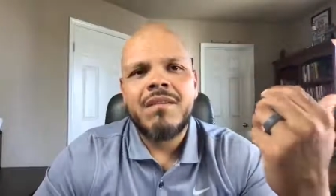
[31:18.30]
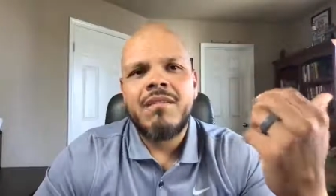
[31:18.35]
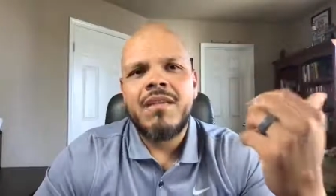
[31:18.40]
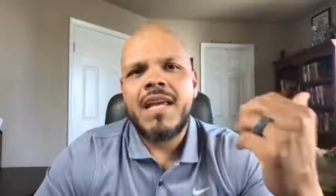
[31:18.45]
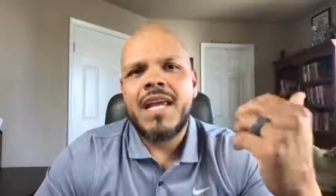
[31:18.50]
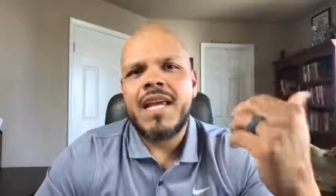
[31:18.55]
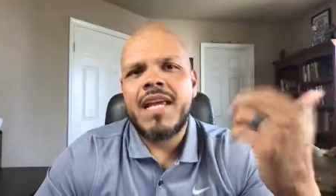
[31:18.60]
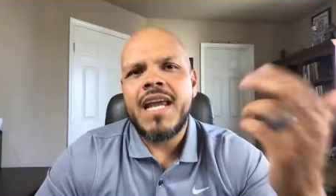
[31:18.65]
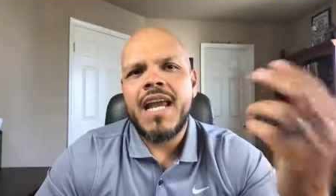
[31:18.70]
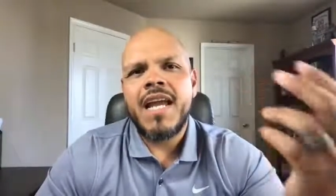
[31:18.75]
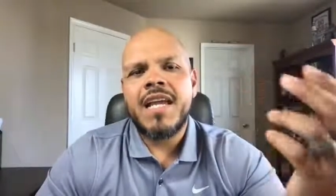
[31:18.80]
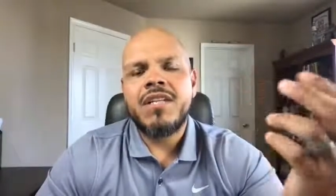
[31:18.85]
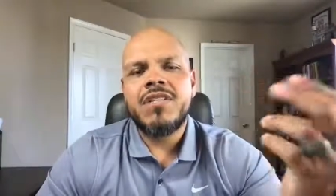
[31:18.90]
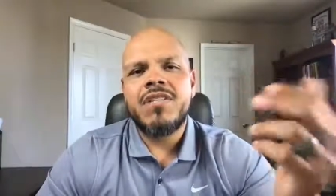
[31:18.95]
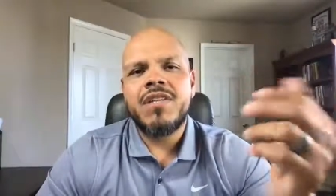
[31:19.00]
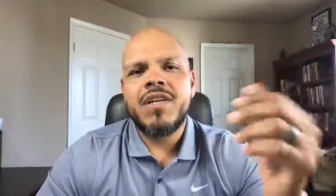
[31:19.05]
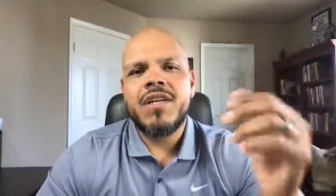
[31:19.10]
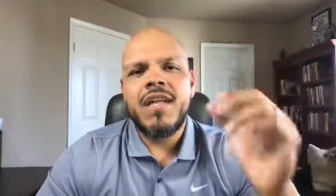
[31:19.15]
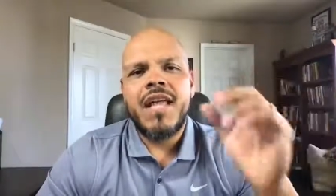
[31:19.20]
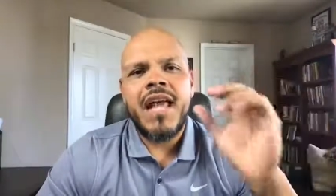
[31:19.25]
They
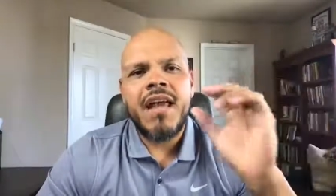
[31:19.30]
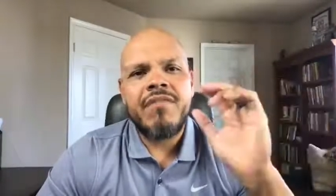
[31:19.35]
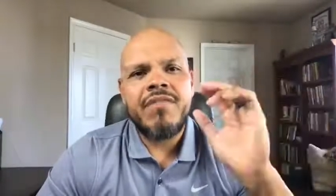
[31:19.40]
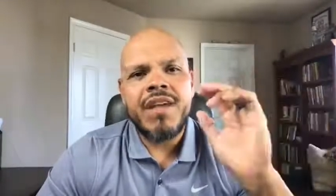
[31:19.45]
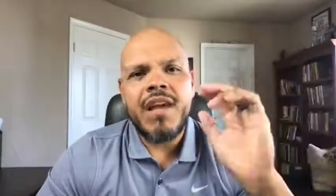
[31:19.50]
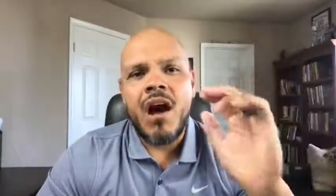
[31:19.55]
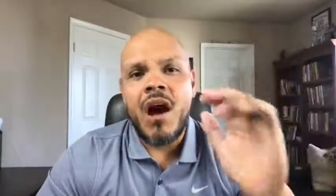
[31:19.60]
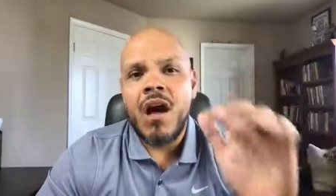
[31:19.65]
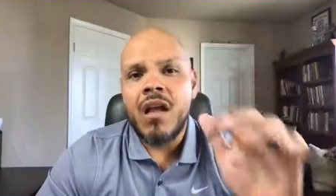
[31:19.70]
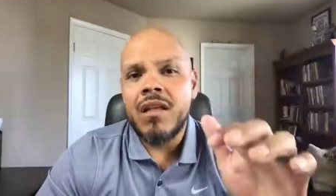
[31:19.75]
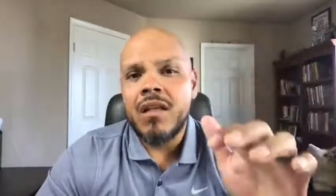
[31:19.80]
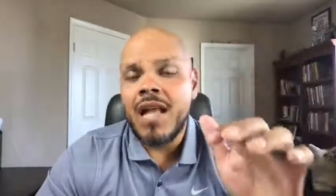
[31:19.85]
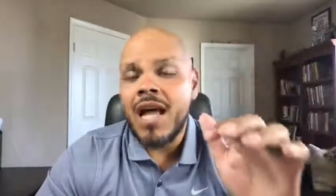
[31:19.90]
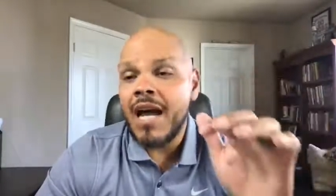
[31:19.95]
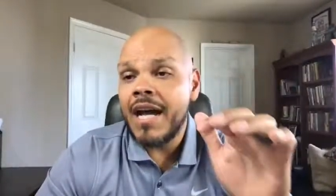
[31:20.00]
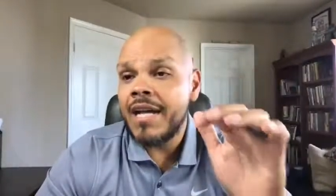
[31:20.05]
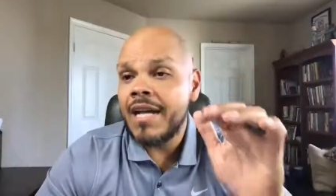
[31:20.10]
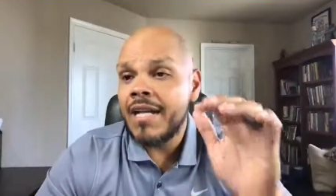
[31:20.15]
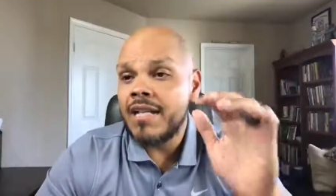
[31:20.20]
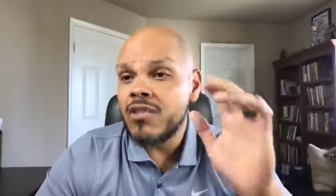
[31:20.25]
engaged in heavy
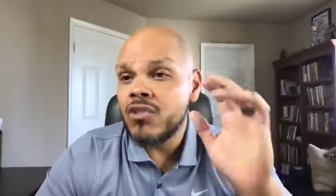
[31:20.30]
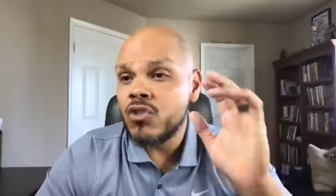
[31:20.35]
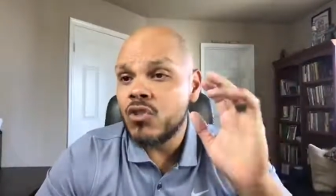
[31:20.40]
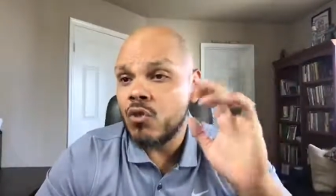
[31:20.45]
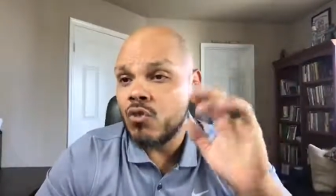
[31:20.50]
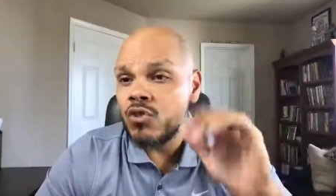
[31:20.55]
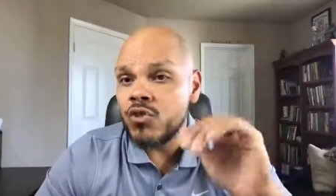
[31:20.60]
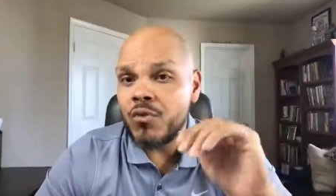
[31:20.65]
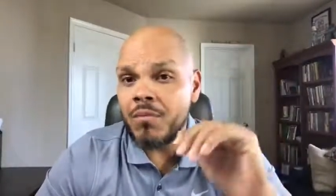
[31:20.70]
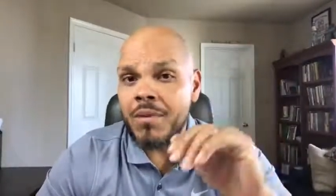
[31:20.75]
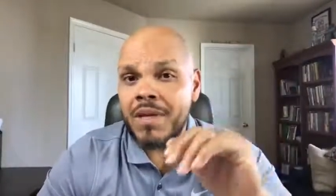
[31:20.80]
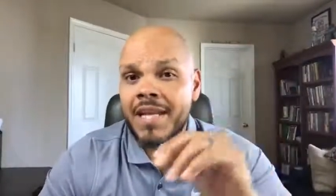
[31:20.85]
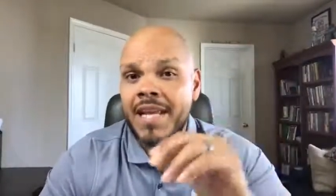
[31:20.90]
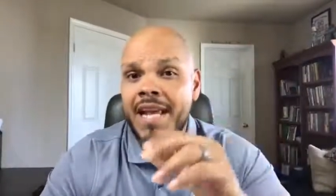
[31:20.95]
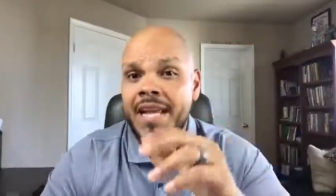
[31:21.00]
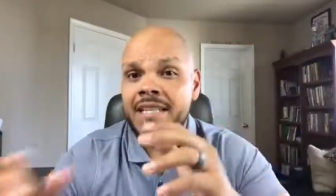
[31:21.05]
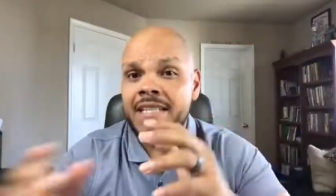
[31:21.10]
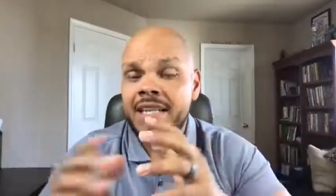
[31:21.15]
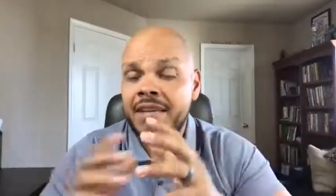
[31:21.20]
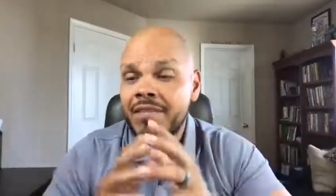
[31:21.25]
online and social
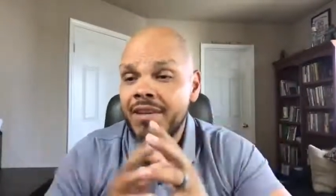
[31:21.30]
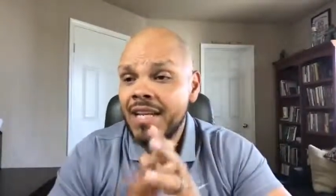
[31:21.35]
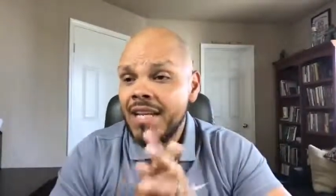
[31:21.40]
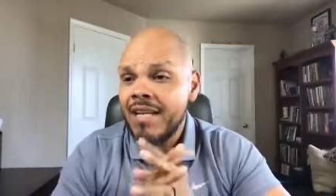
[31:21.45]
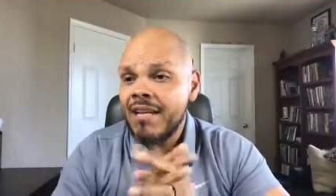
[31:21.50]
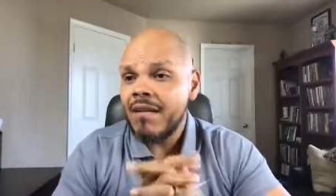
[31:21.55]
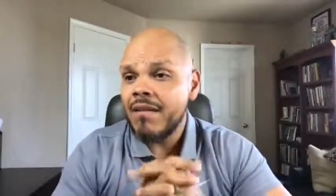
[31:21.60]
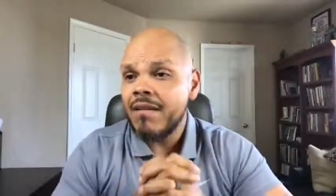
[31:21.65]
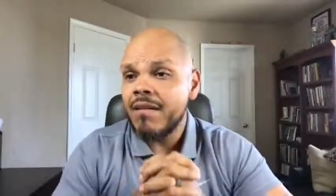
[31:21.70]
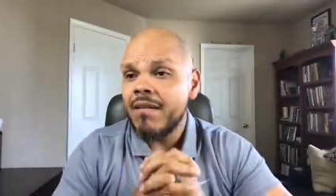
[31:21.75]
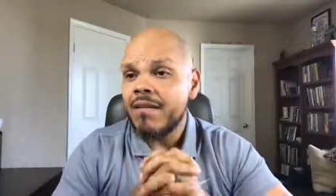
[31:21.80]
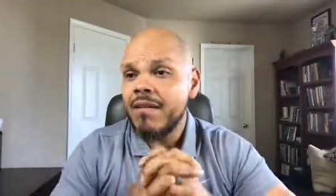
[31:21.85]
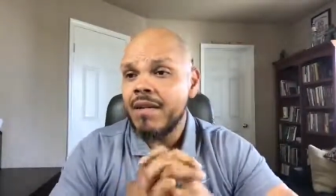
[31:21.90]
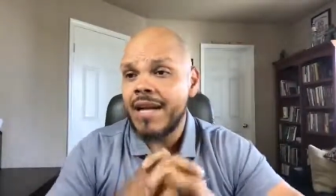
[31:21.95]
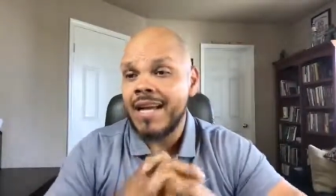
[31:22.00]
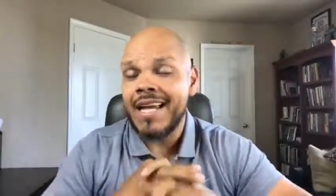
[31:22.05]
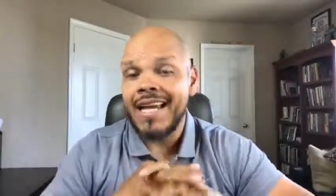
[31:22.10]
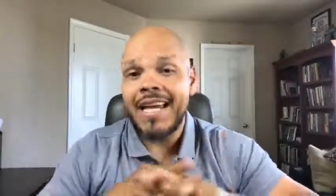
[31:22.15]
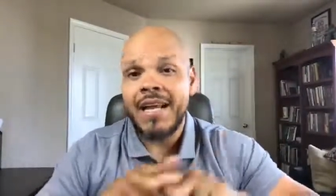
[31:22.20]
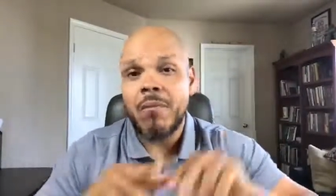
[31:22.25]
media activity.
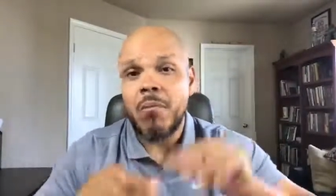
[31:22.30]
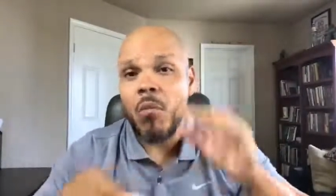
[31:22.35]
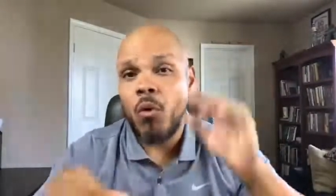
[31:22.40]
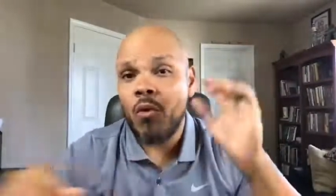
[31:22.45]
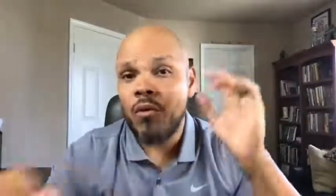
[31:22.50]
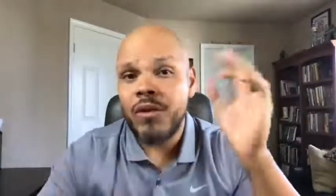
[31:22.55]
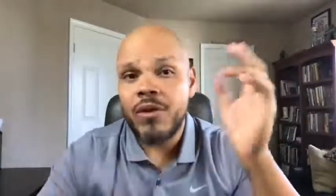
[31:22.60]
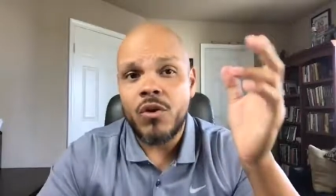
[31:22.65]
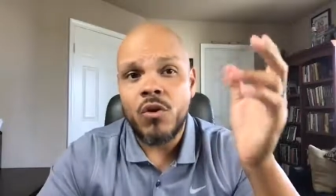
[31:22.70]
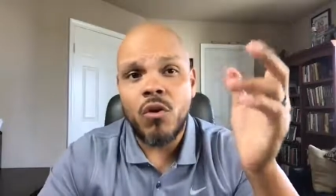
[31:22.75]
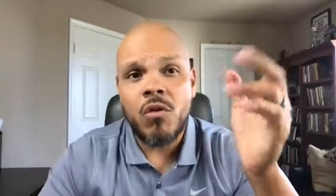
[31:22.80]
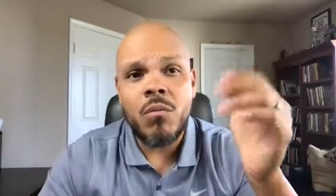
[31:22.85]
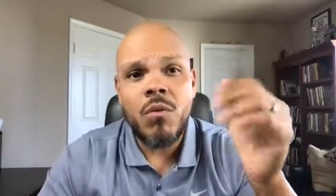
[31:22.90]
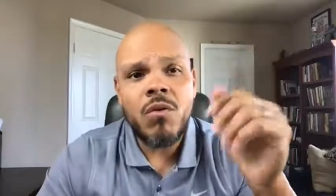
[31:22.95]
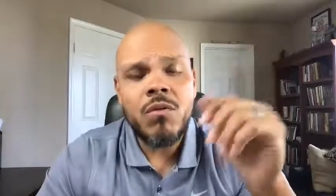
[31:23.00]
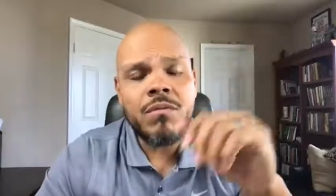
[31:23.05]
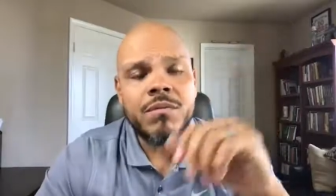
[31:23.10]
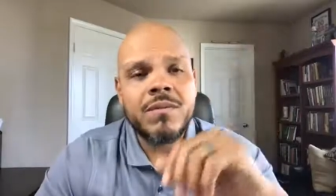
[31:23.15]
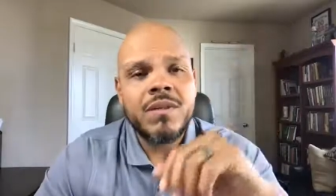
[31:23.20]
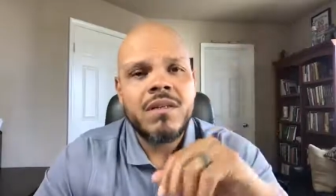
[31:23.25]
Okay, again, more than
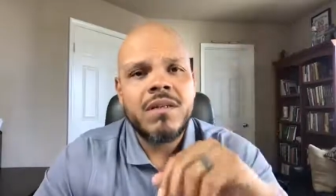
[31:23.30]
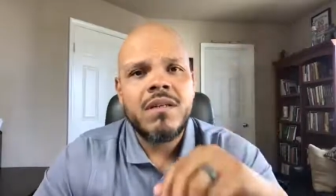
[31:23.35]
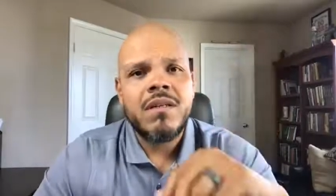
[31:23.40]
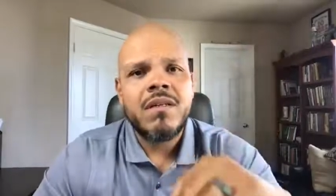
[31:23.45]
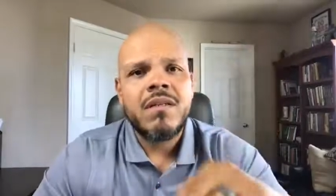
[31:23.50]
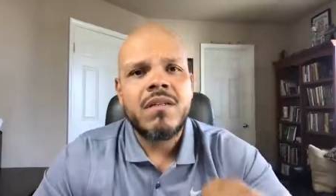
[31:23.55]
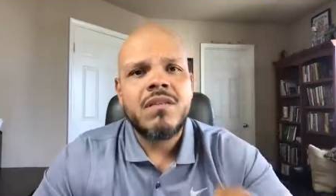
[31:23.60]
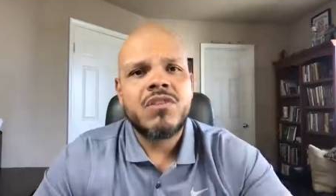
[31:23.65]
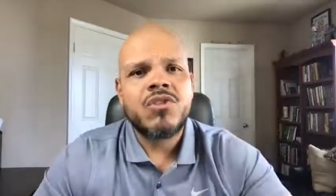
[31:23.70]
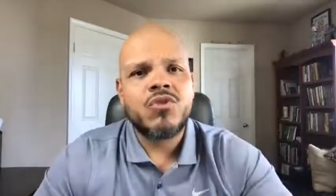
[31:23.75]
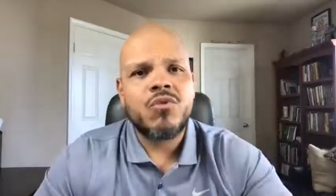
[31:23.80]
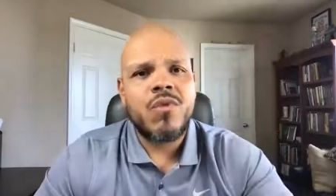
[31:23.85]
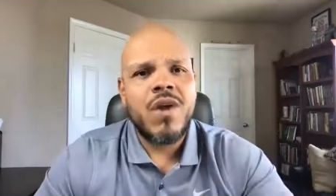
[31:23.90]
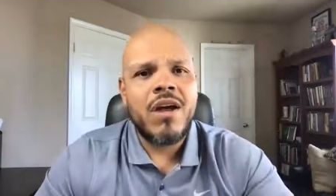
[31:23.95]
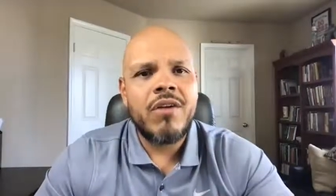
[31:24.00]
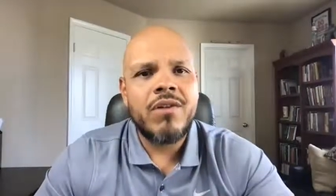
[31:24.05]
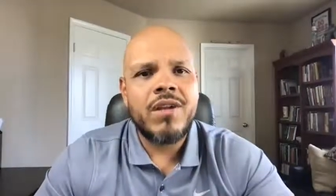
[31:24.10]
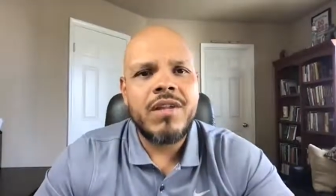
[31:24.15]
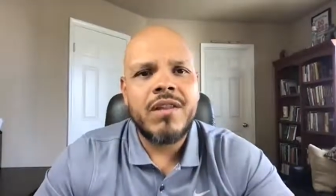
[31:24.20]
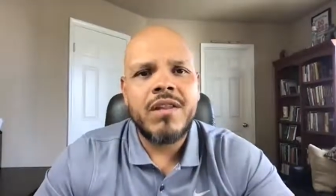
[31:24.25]
normal,
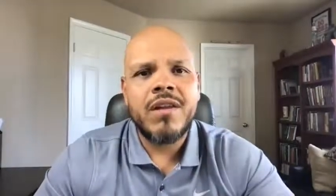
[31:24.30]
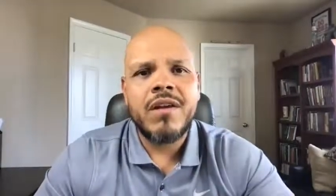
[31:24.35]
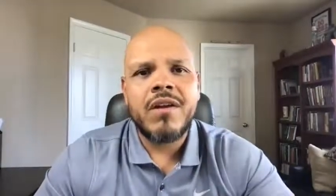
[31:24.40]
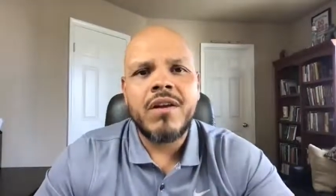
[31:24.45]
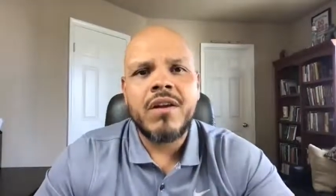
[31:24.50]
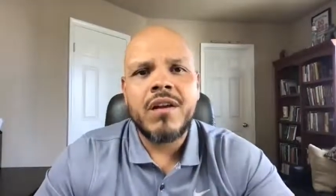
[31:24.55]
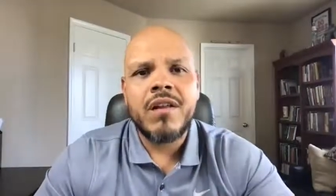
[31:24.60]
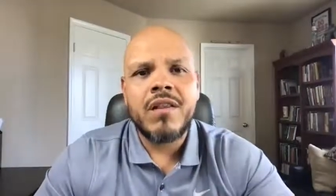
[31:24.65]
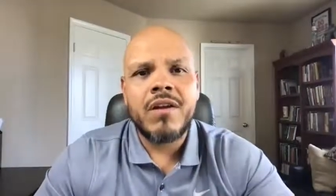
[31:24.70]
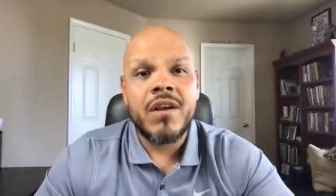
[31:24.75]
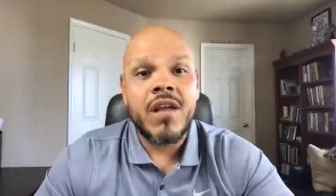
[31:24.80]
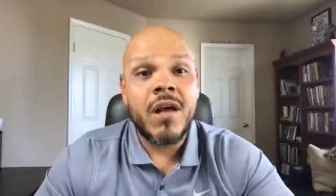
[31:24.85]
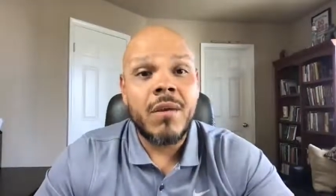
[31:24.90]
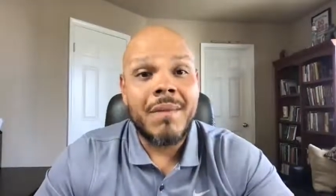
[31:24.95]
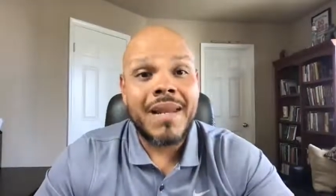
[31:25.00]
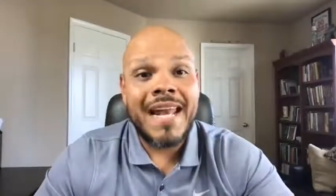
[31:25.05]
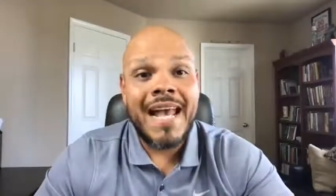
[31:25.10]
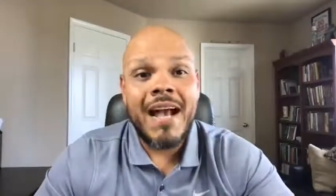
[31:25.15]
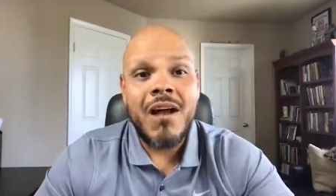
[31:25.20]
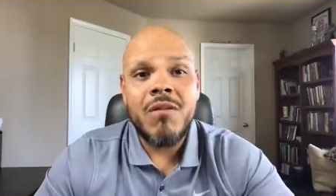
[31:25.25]
surrounding their, their
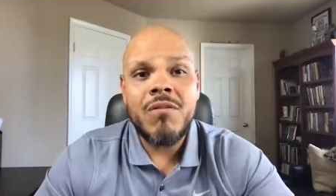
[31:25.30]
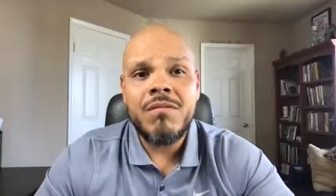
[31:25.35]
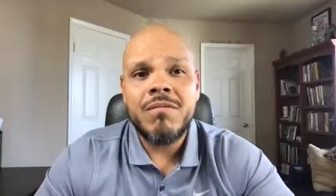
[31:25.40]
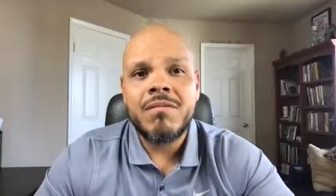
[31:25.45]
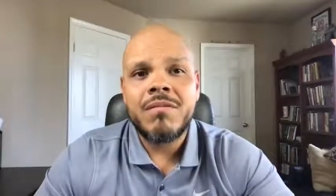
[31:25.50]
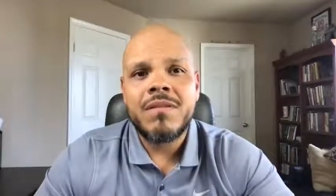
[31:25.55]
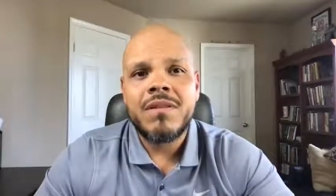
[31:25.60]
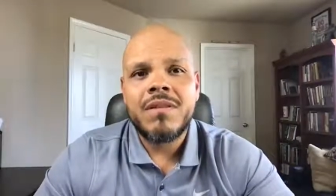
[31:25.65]
coming out.